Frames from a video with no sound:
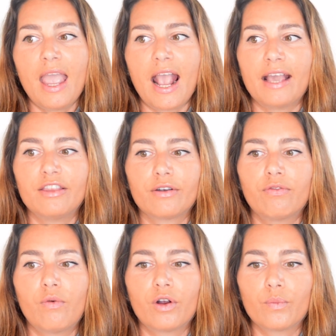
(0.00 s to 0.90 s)
and
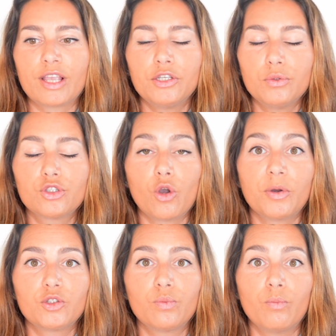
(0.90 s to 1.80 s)
therefore we can do so
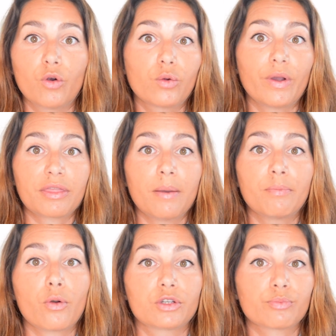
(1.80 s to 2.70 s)
much more with them
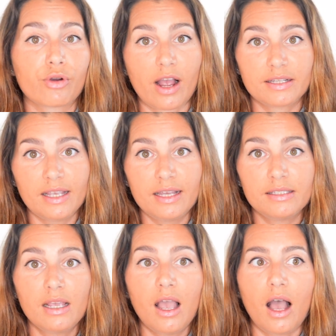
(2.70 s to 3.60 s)
post-process.